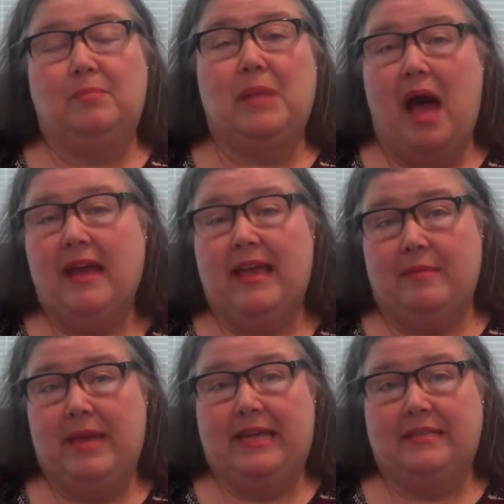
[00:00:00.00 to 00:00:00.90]
Blocking
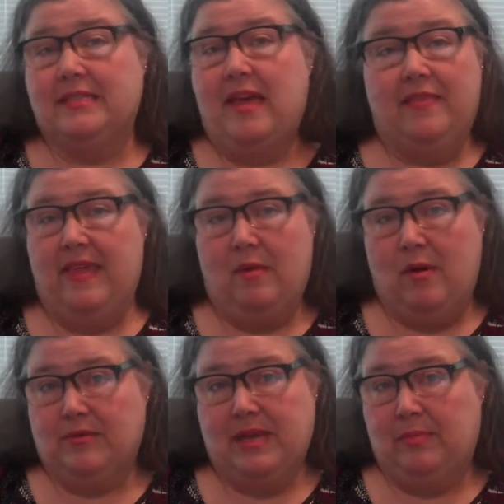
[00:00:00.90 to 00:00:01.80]
means they
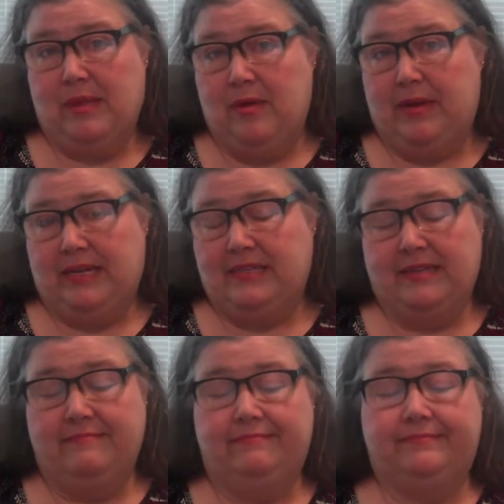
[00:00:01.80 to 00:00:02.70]
won't upload it.
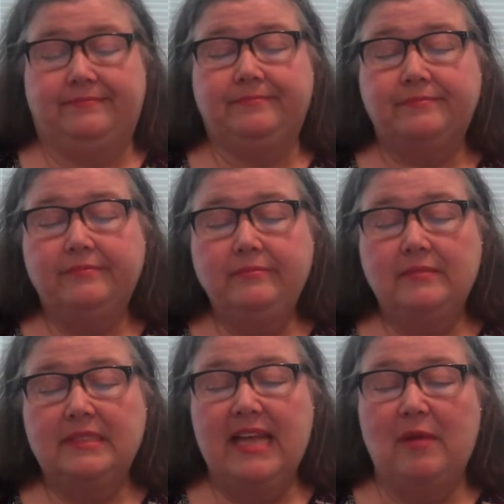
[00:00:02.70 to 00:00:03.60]

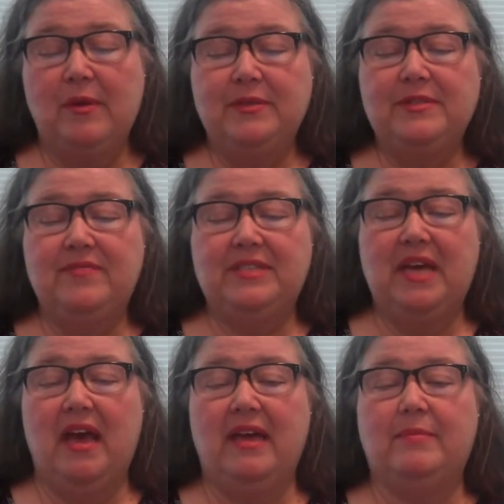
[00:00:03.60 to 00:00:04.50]
Now, most of the
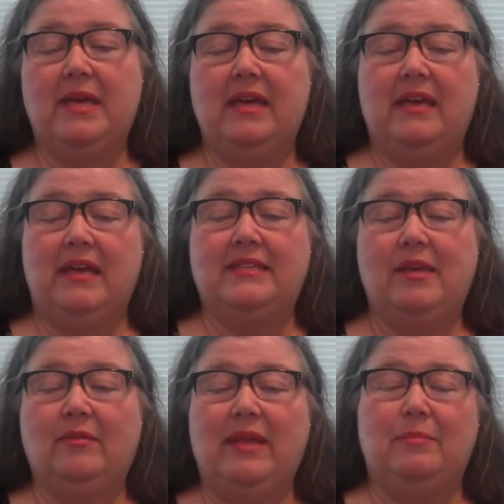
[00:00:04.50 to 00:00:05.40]
time, it's
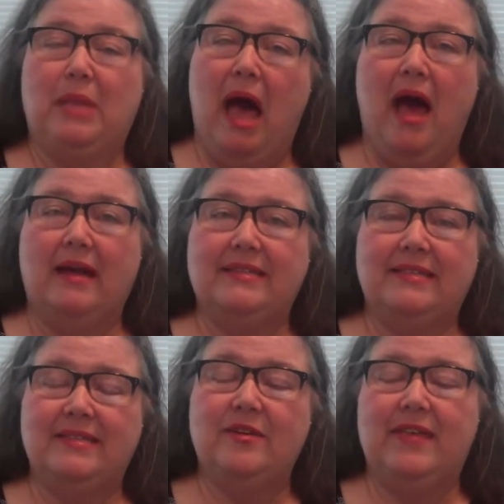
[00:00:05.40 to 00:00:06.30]
only blocked
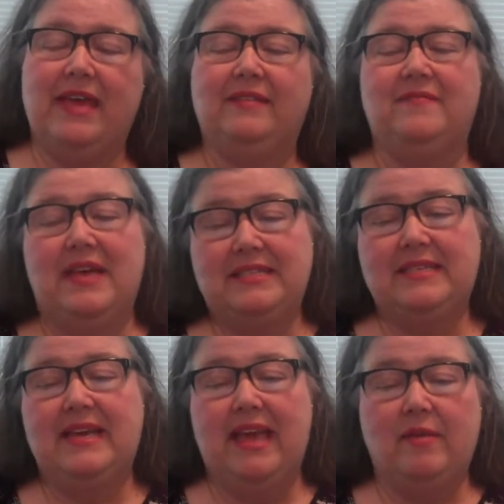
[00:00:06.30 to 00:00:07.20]
until they
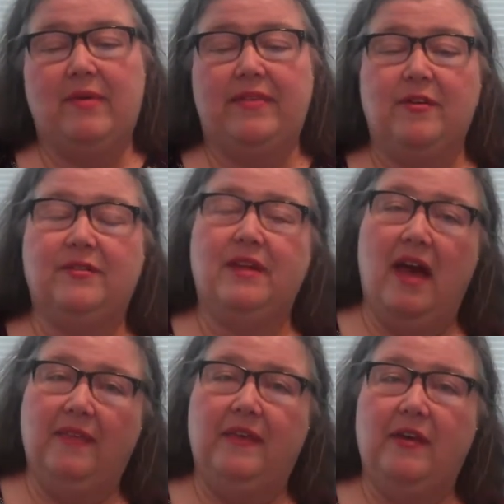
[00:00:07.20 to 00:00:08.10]
investigate whether or
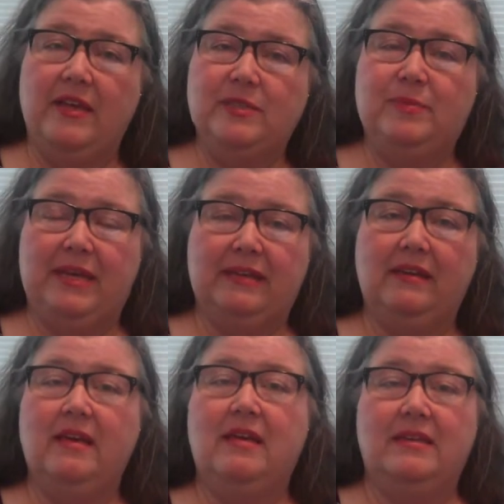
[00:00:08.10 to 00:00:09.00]
not there has been
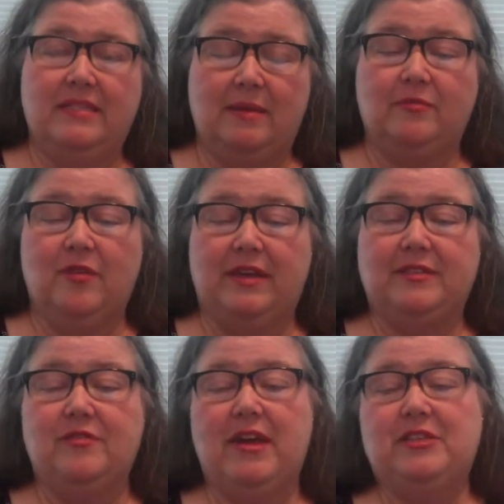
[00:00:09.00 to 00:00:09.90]
some
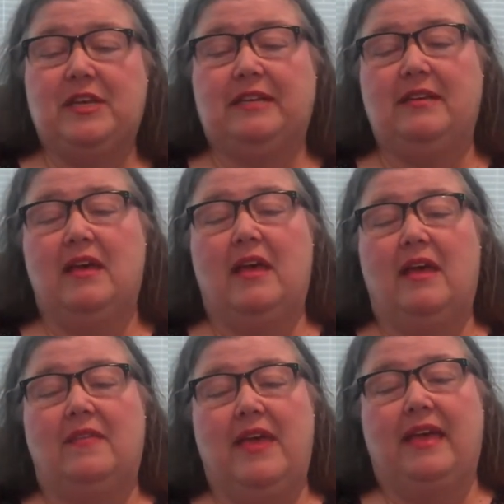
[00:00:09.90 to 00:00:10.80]
transgression.
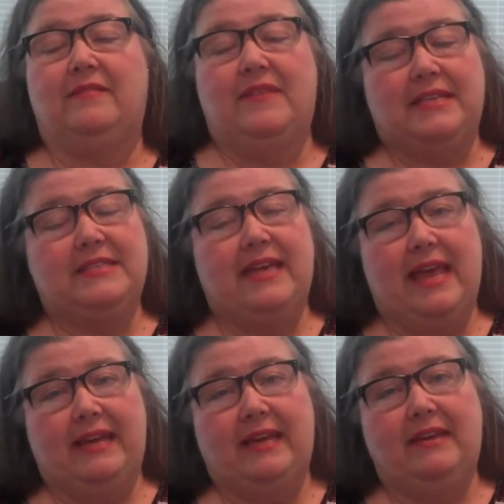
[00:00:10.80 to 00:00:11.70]
They
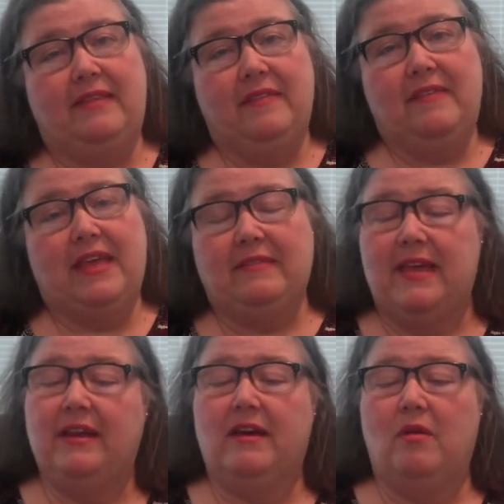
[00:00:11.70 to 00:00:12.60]
investigate it, and then they let
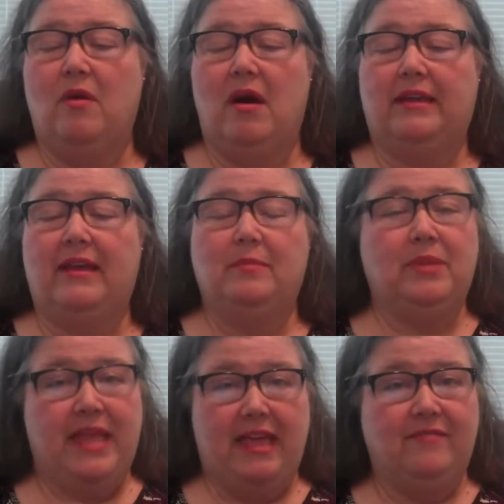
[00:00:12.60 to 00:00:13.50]
it go on and
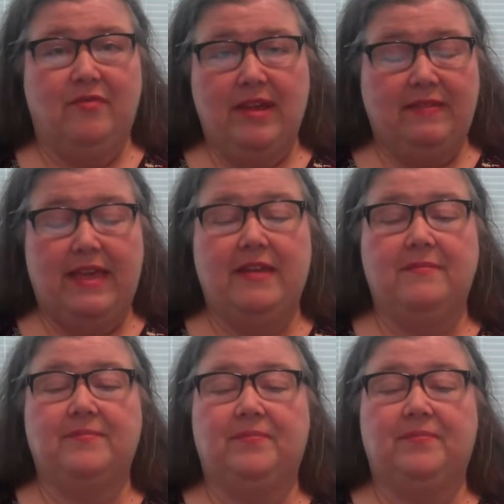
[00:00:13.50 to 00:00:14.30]
play freely.